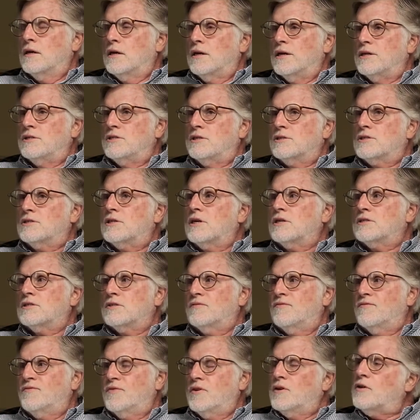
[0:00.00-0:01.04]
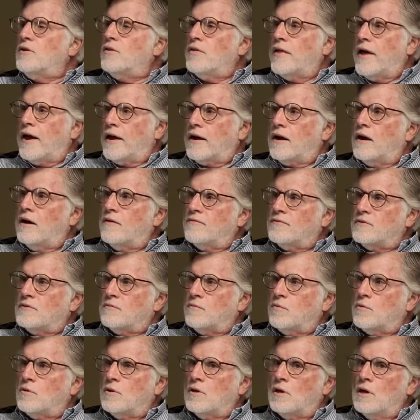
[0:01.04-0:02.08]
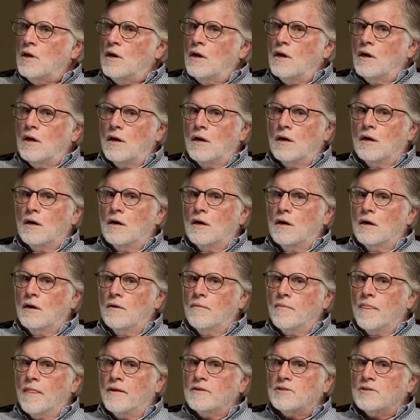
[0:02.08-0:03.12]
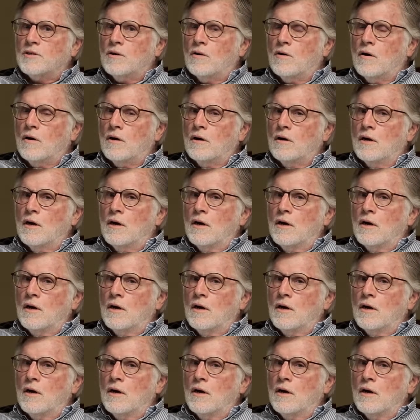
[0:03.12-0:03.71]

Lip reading: It just doesn't feel that comfortable. And so